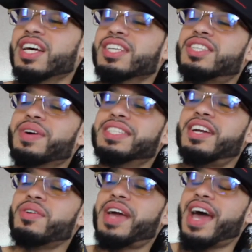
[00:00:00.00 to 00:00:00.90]
So is
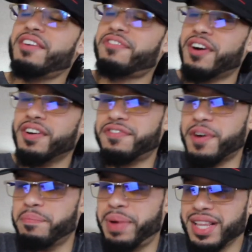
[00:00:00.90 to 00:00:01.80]
it okay
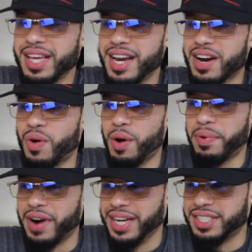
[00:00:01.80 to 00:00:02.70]
for billionaire
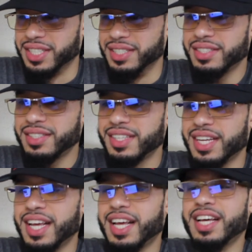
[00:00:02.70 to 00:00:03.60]
corporations
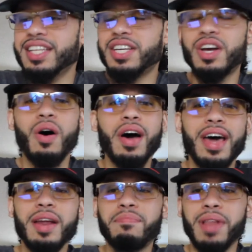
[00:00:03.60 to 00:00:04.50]
to go
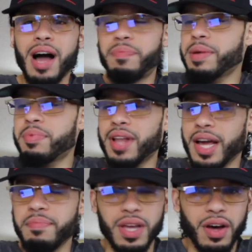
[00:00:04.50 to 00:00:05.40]
ahead and block people
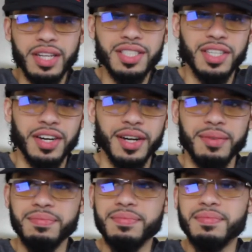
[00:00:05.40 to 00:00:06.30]
like me on
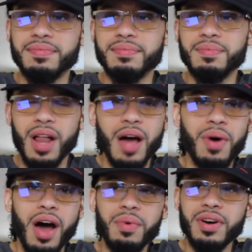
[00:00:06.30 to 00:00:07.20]
Instagram?
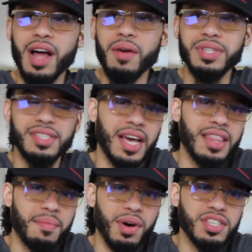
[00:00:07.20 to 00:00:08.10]
Well, I would
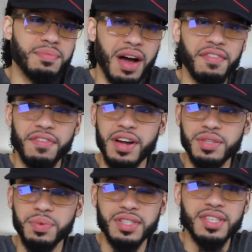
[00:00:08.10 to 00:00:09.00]
say that most of my
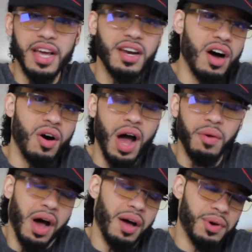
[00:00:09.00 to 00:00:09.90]
friends would say no.
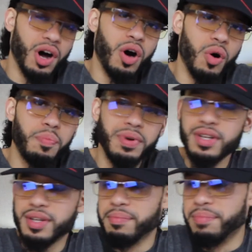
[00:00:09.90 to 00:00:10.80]
I would
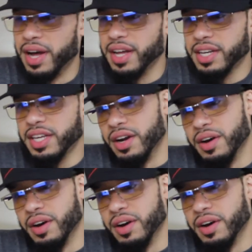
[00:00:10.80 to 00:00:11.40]
hope, but